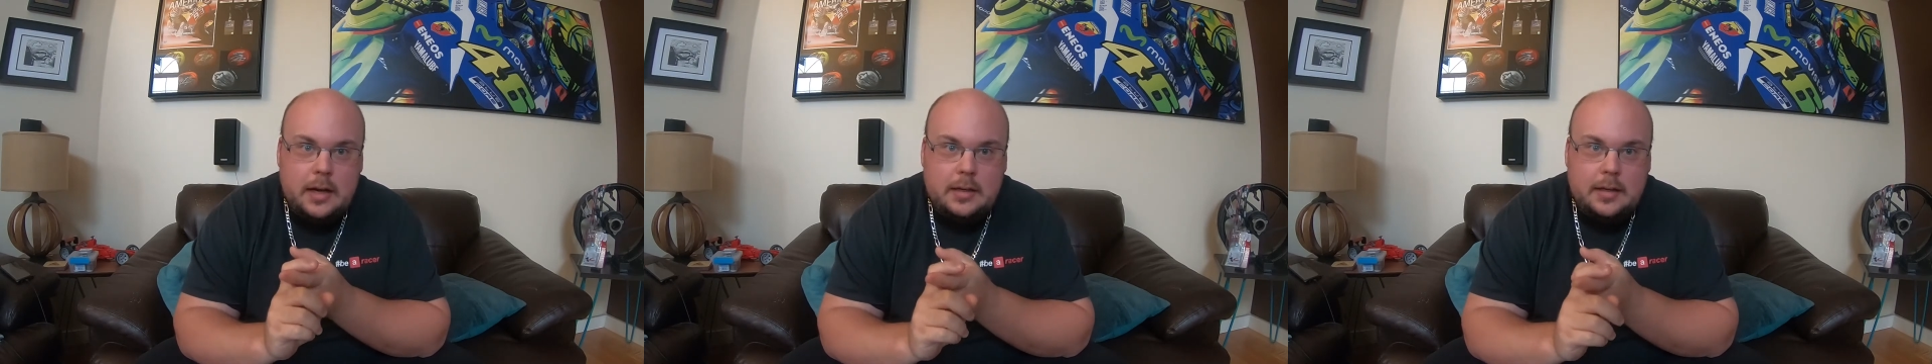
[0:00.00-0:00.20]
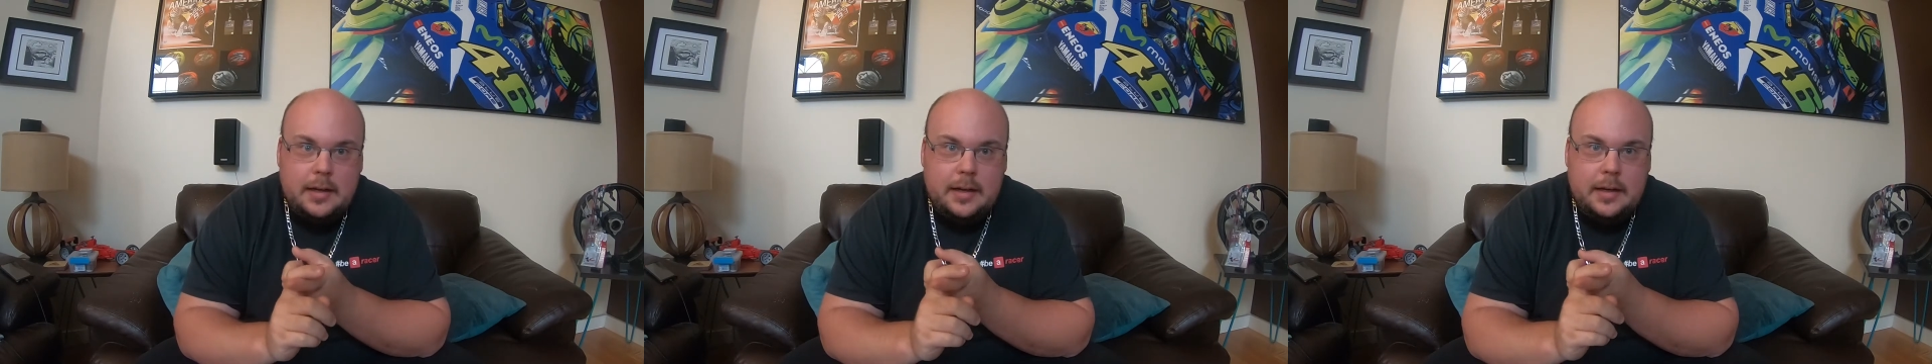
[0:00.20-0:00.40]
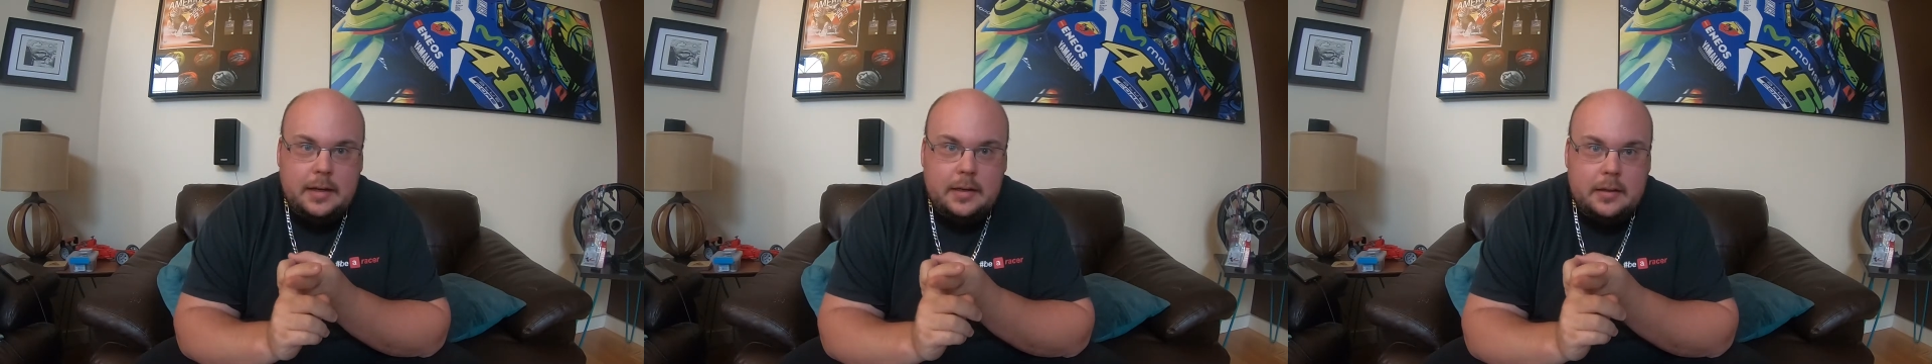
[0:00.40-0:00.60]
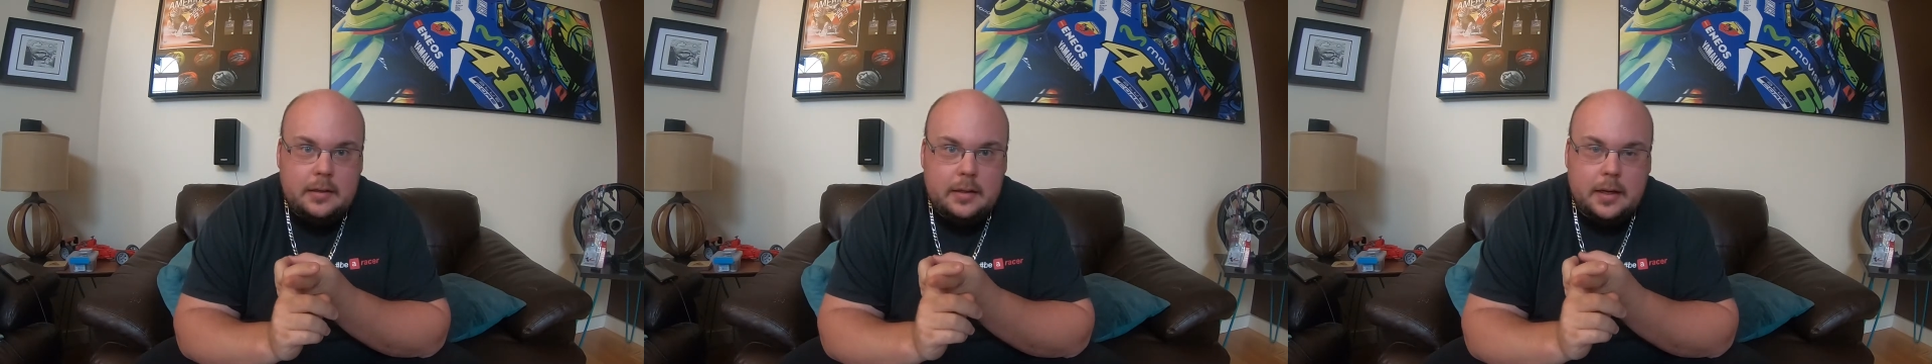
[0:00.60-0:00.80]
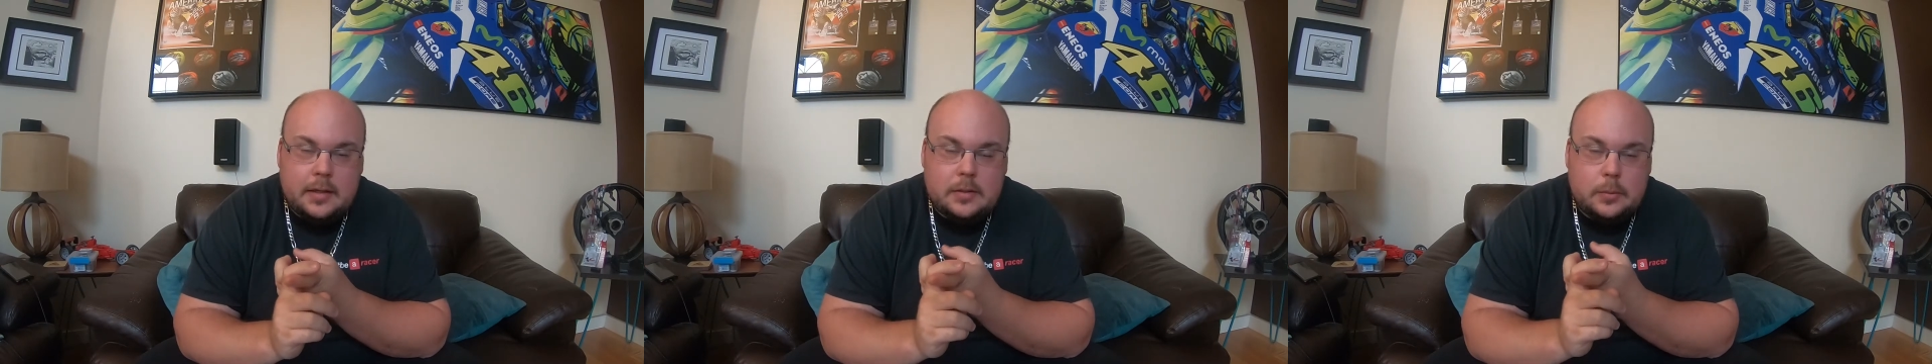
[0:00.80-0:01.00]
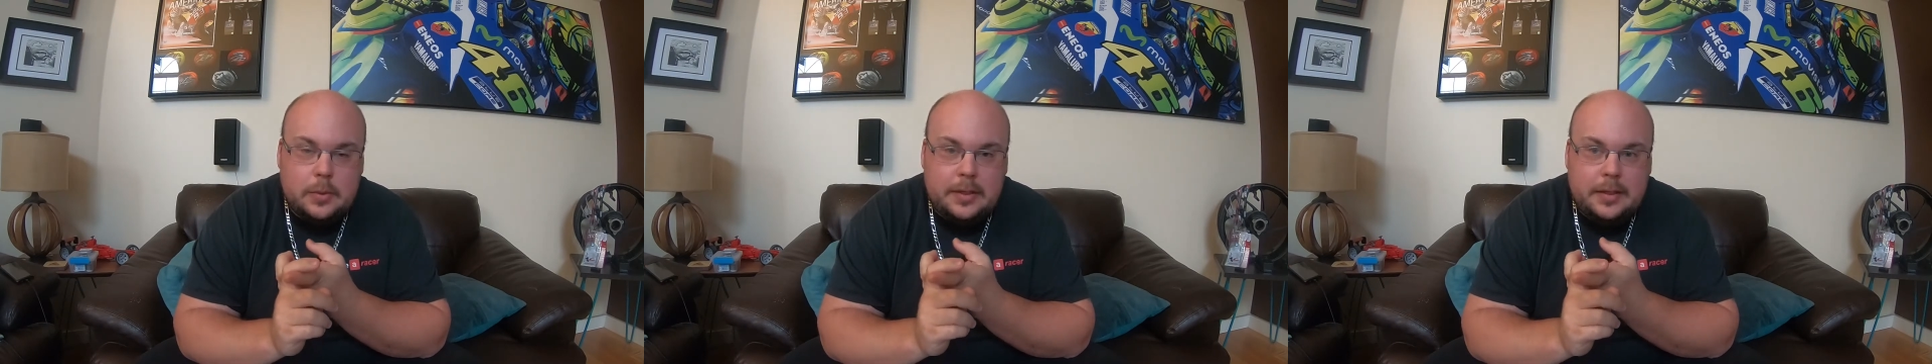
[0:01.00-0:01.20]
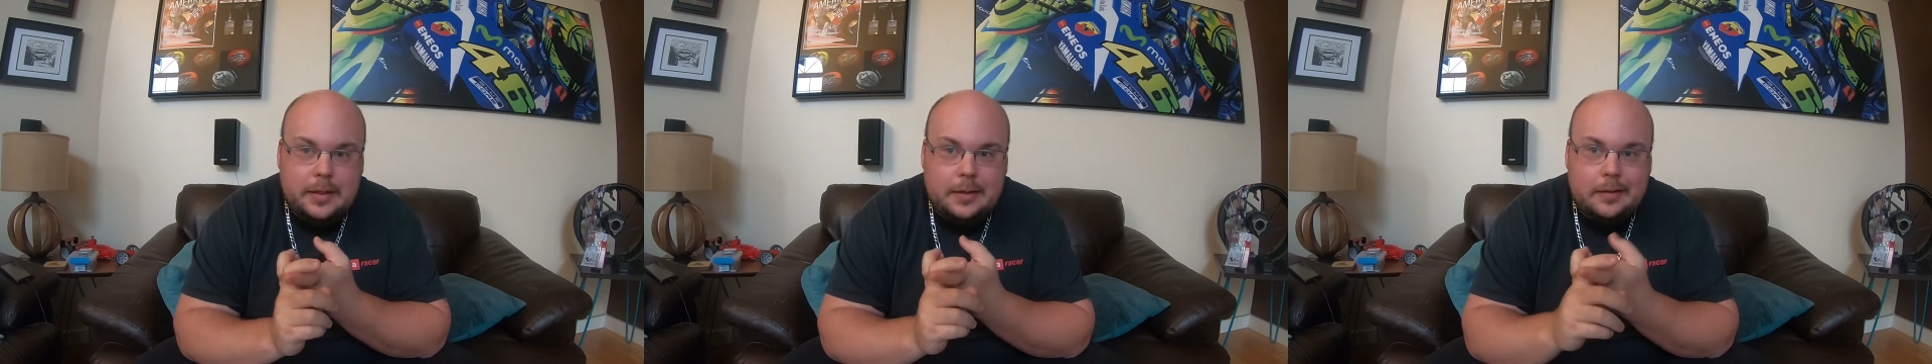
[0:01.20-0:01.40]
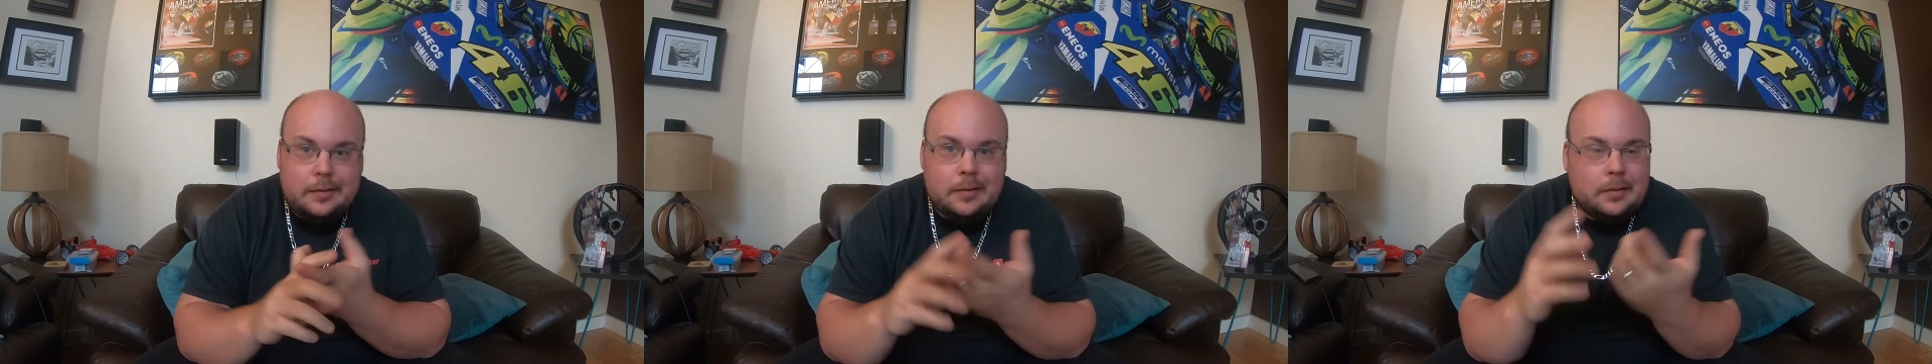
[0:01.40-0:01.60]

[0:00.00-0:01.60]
day next weekend.